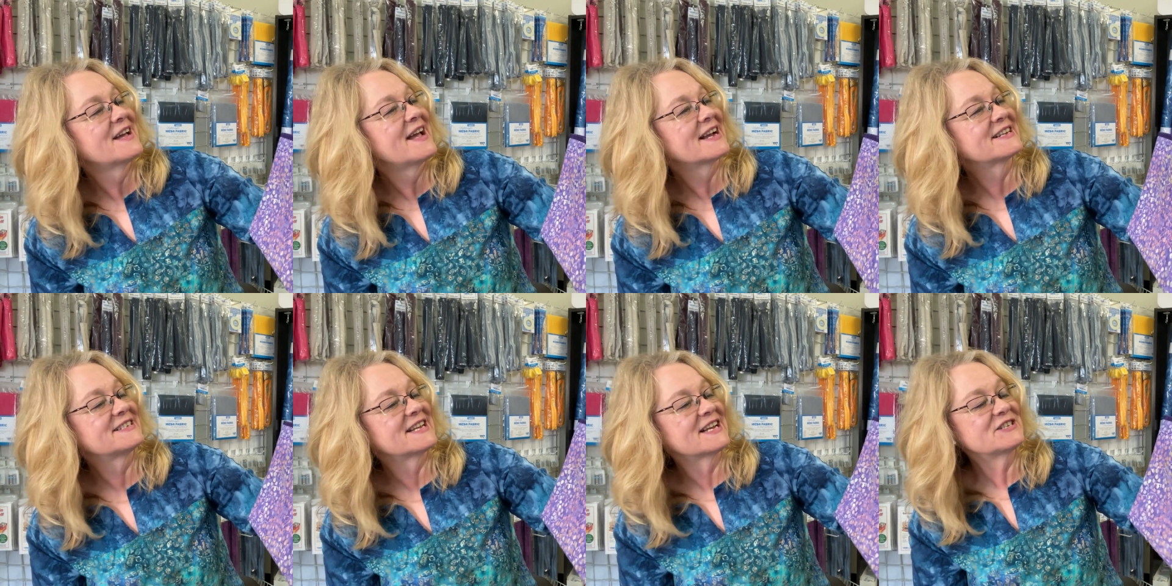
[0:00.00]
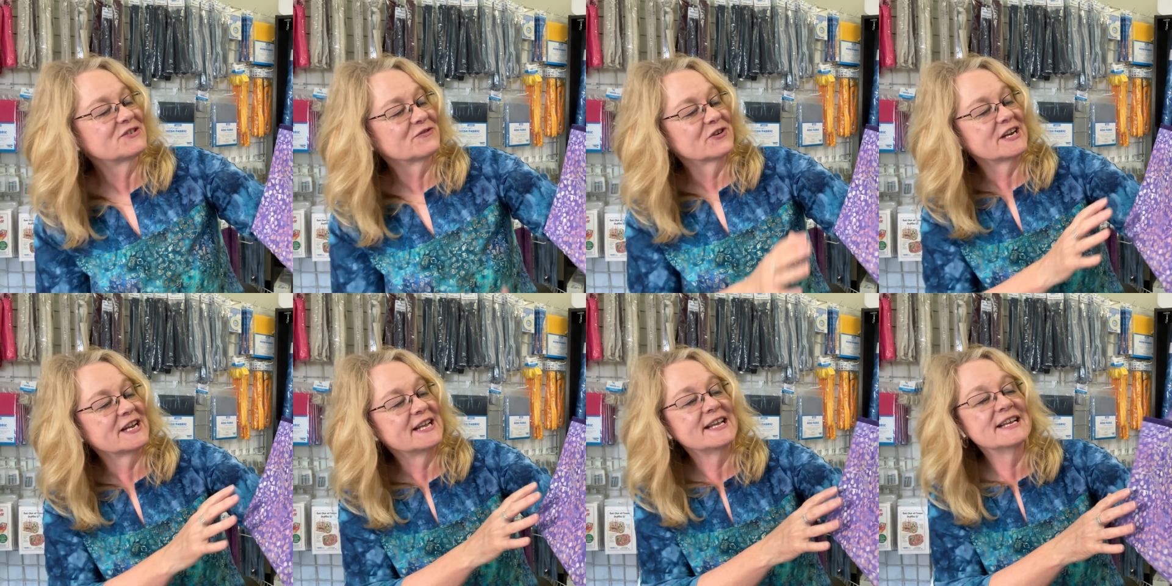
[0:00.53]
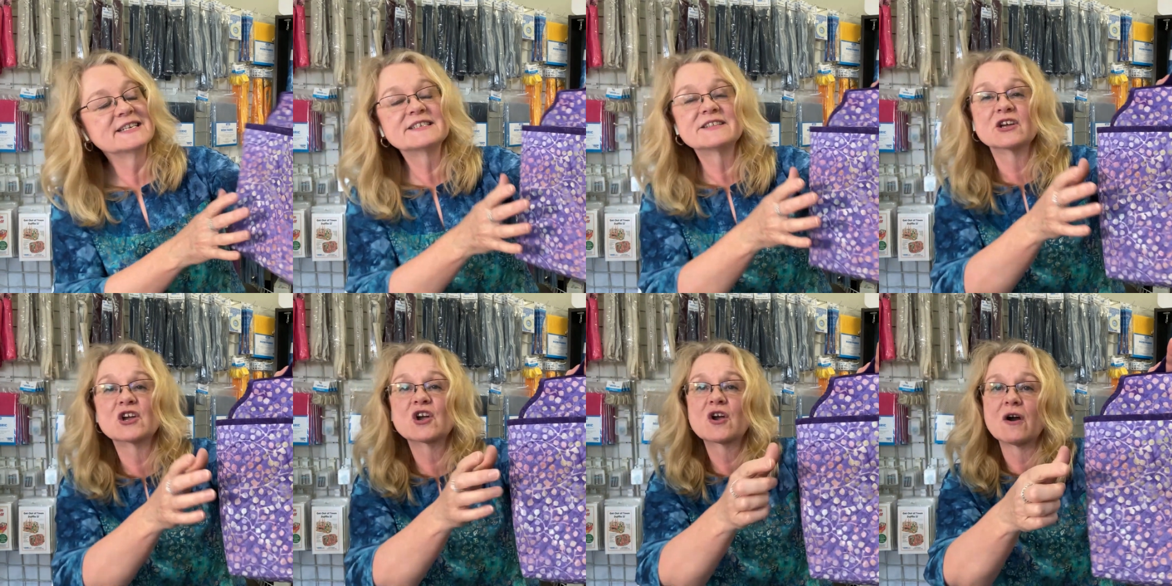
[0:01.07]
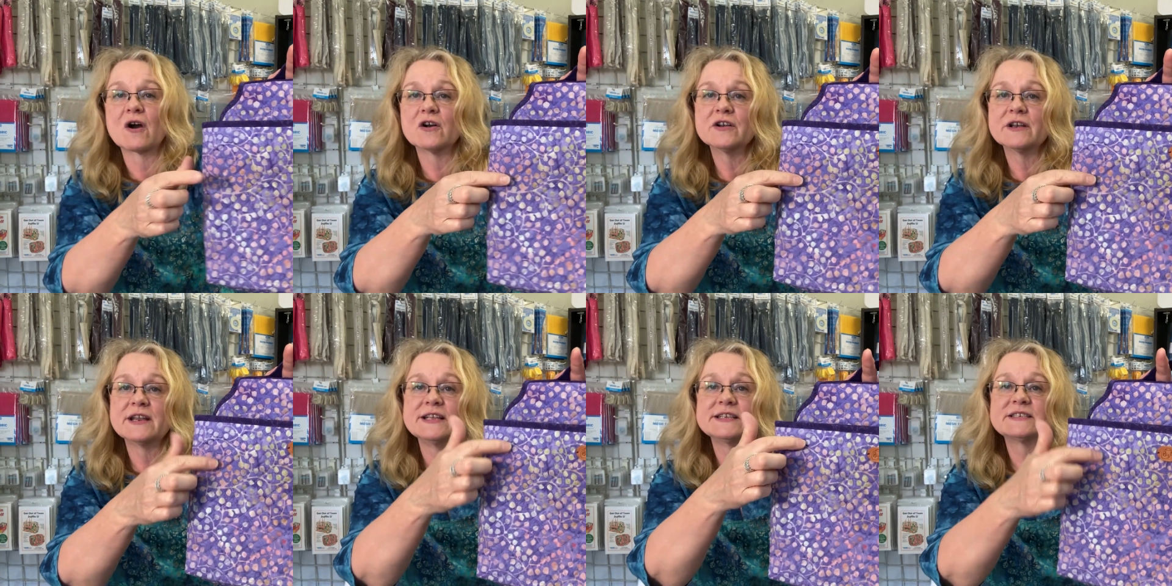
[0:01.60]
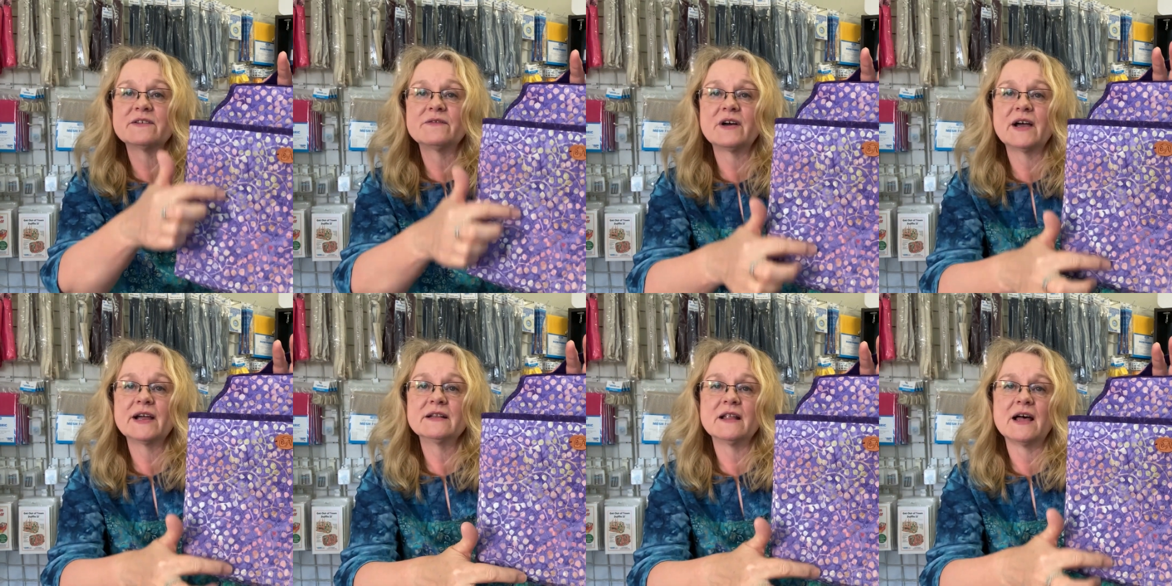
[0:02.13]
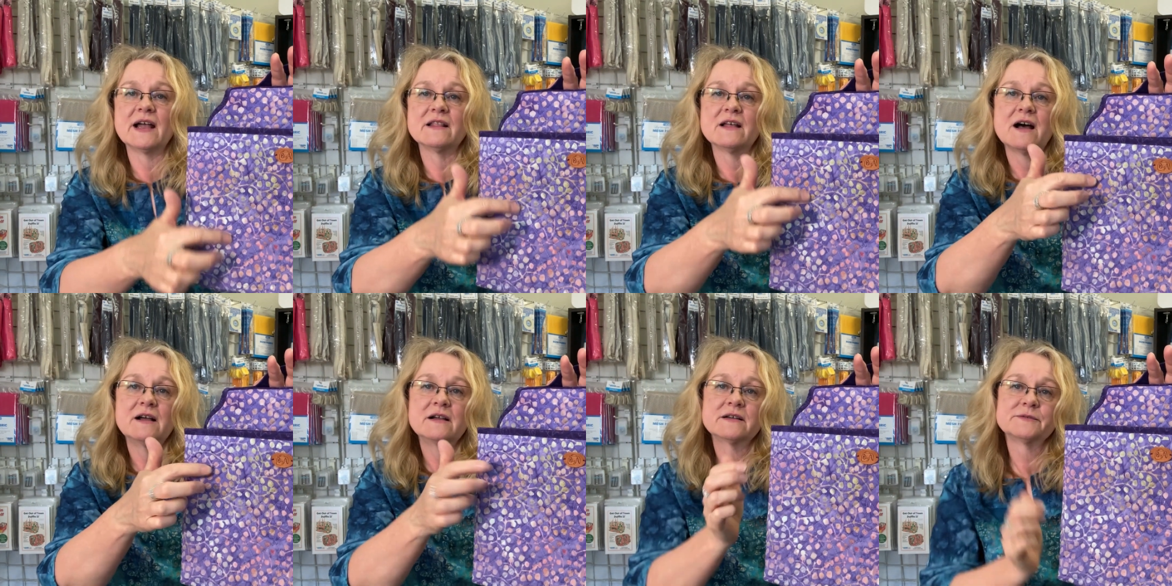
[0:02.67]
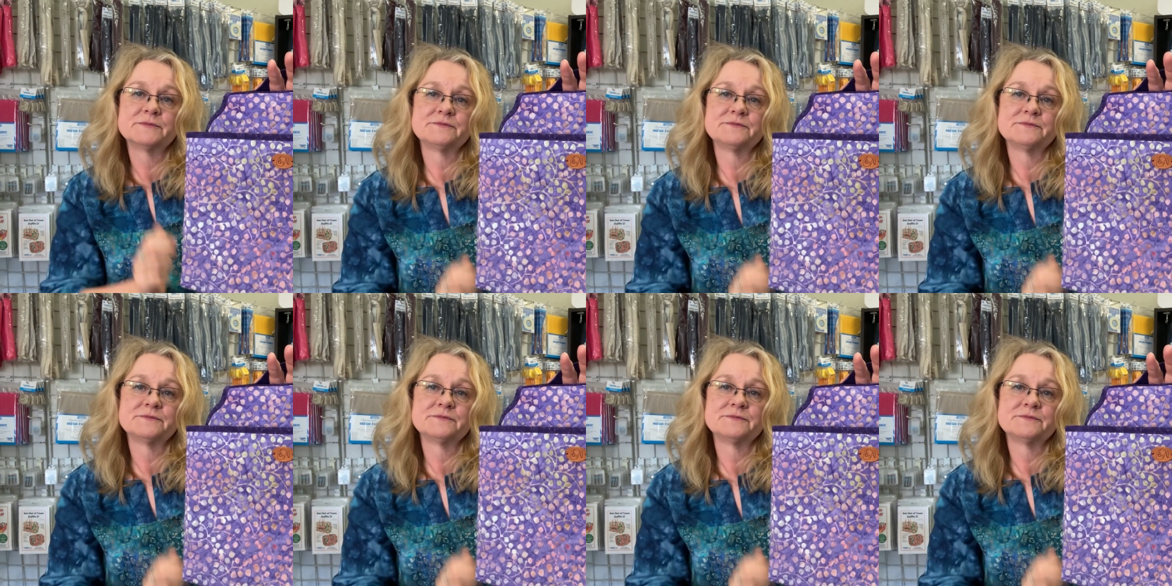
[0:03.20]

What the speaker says: accessory is the Gardenese Divine Lilac